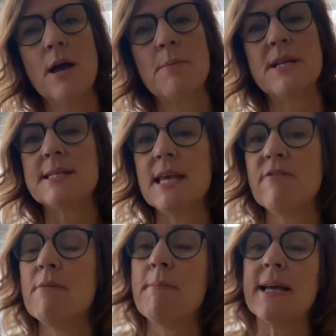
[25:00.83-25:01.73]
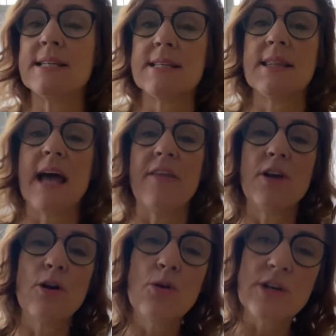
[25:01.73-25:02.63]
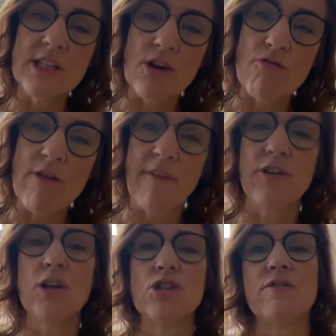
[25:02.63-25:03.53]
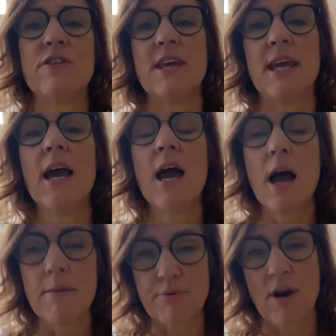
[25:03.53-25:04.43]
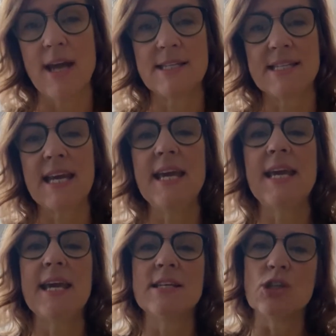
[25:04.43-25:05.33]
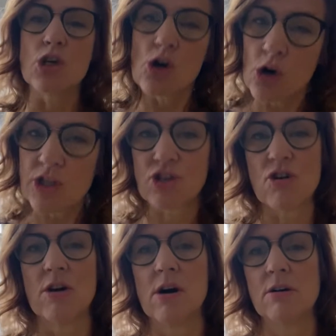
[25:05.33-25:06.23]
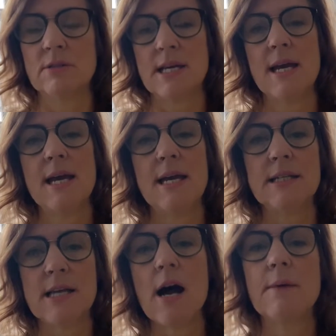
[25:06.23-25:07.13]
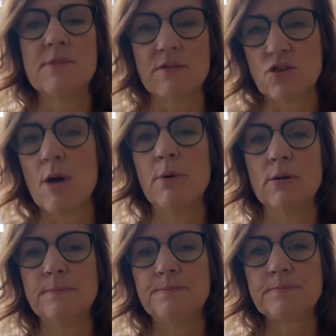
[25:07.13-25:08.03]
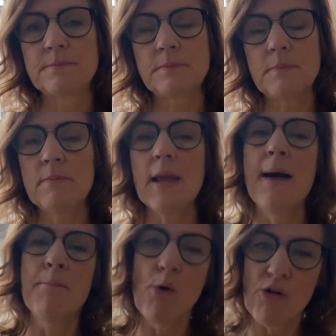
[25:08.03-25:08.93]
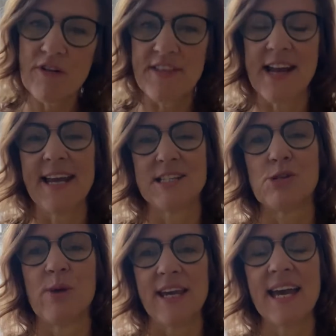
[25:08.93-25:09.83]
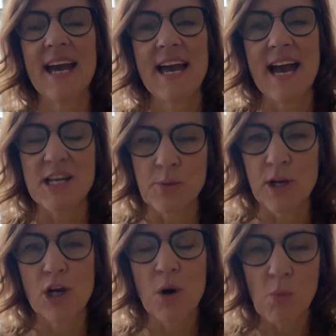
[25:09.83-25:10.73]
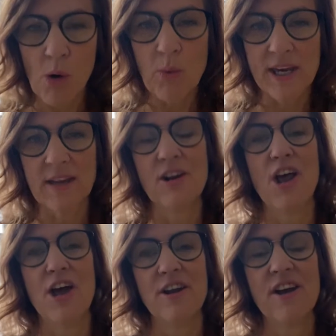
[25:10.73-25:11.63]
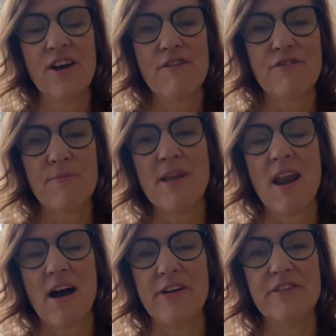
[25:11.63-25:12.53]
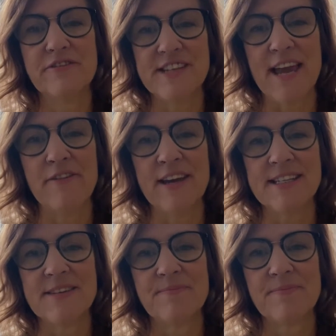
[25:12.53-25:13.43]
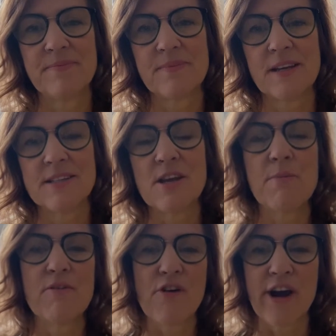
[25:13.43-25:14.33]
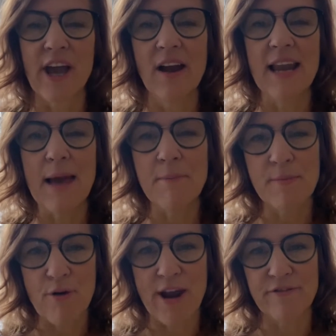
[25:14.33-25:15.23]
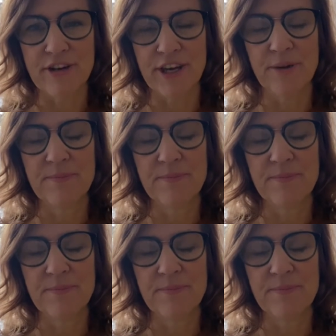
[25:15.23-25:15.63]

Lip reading: But it's even better than that. The Lord is a refuge for the oppressed. He is your stronghold in times of trouble. And more of that next week as we look at what we can learn from the life of David. So before I go, let me pray for you.